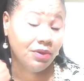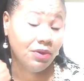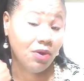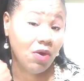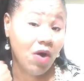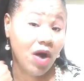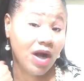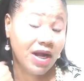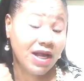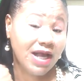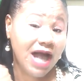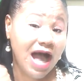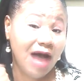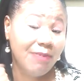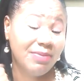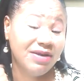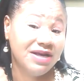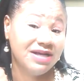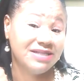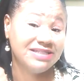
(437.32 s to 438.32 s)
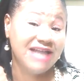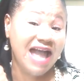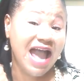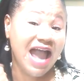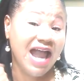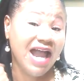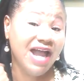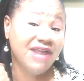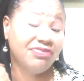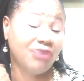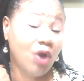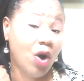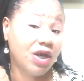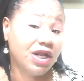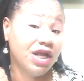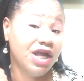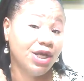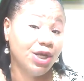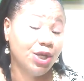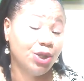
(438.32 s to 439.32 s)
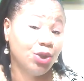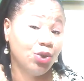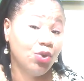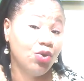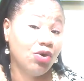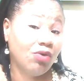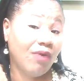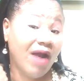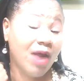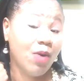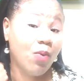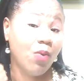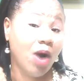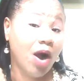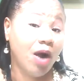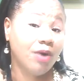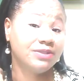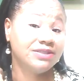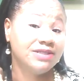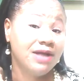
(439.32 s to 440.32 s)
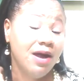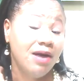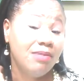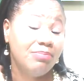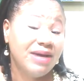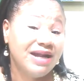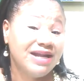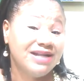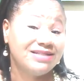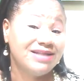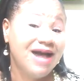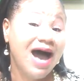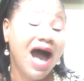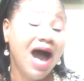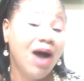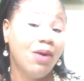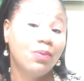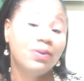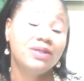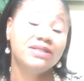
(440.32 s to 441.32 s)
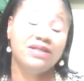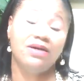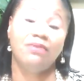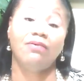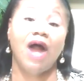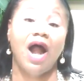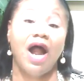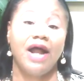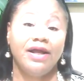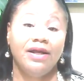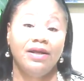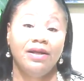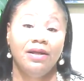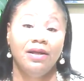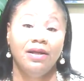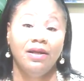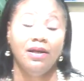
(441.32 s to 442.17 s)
Glory to God because Cain thought he could do great works, but his heart wasn't right.